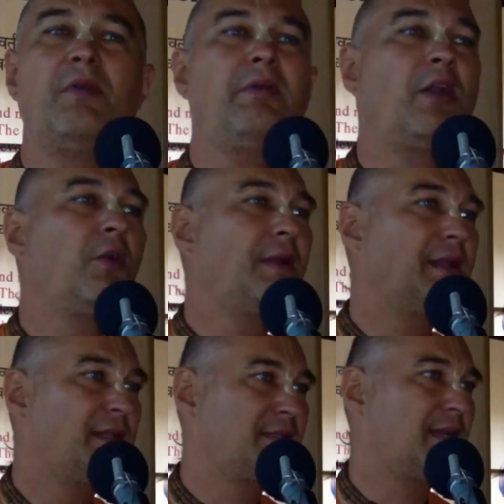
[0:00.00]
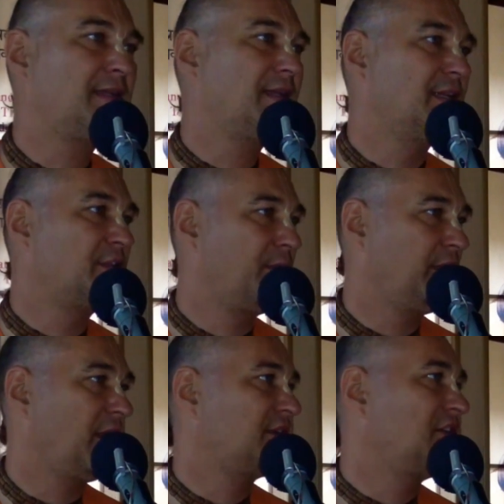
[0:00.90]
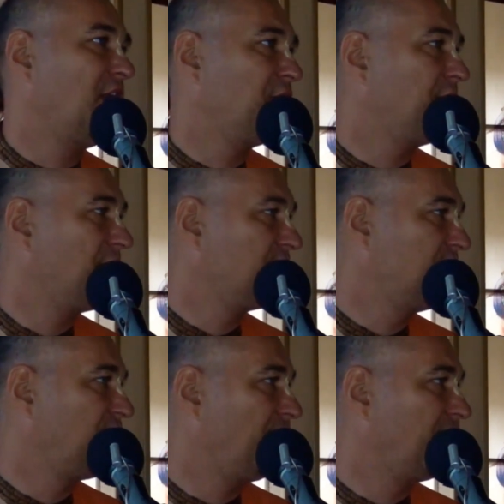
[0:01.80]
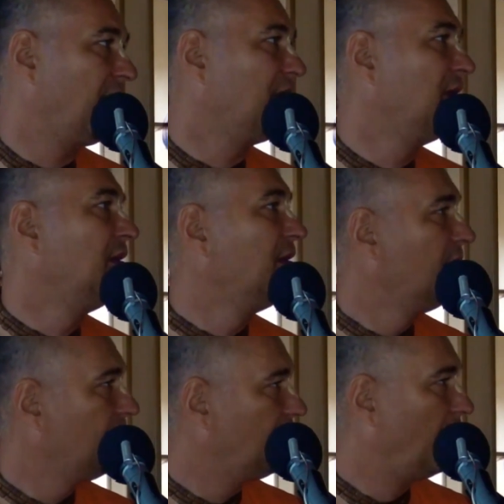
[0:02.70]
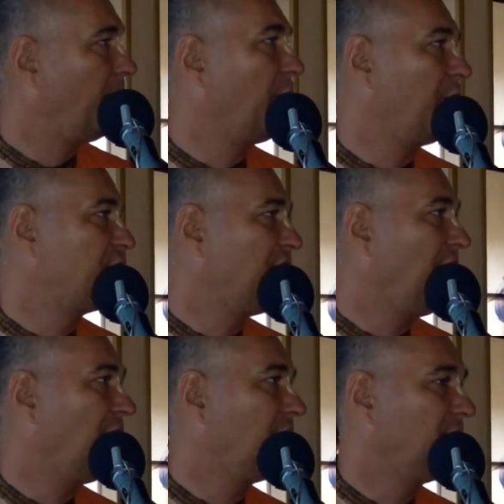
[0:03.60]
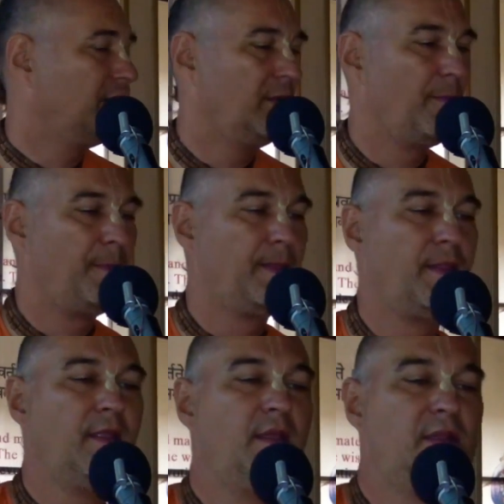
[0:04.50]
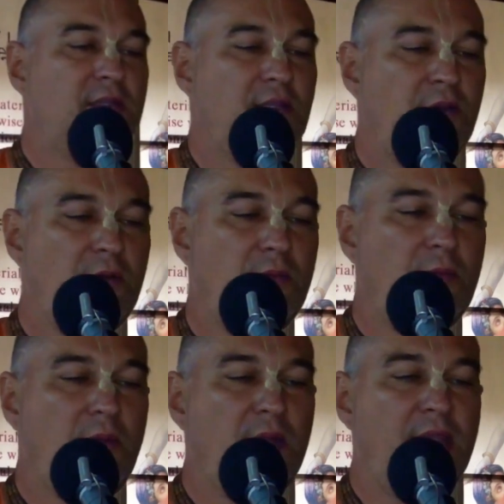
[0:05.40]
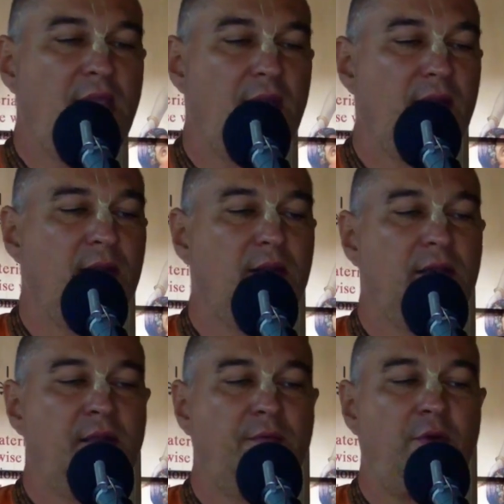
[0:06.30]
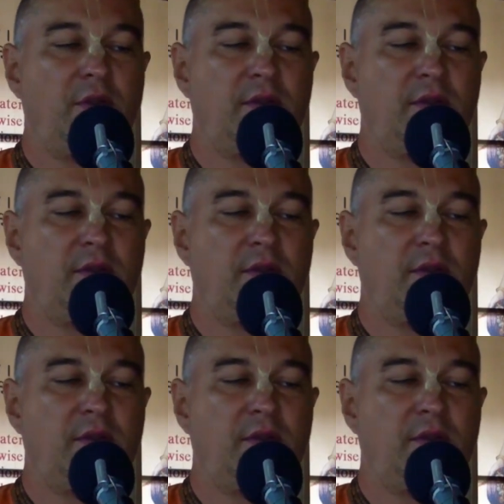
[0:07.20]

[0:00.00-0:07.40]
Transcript: we were already discussing this, Pratyaksha, Anuman, Shabda, Apaurushaya. So here, the 4